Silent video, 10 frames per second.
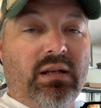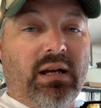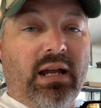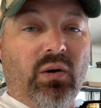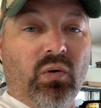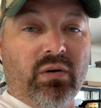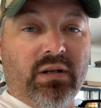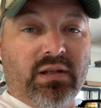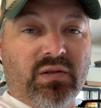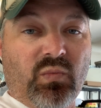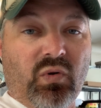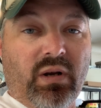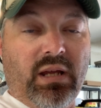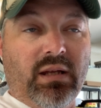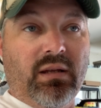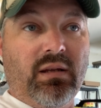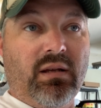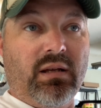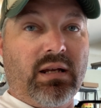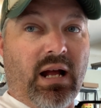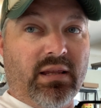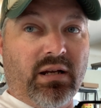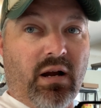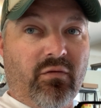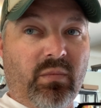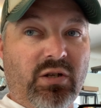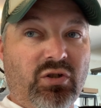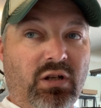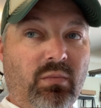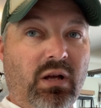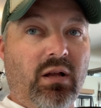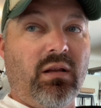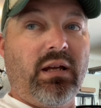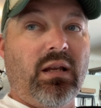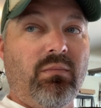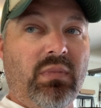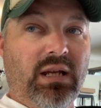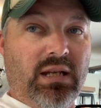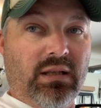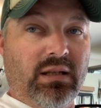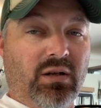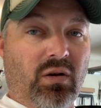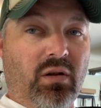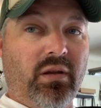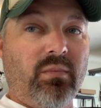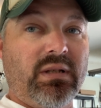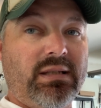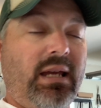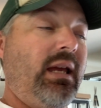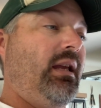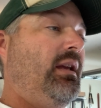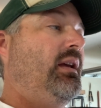I ordered it this morning, got the confirmation email, and immediately called them to say,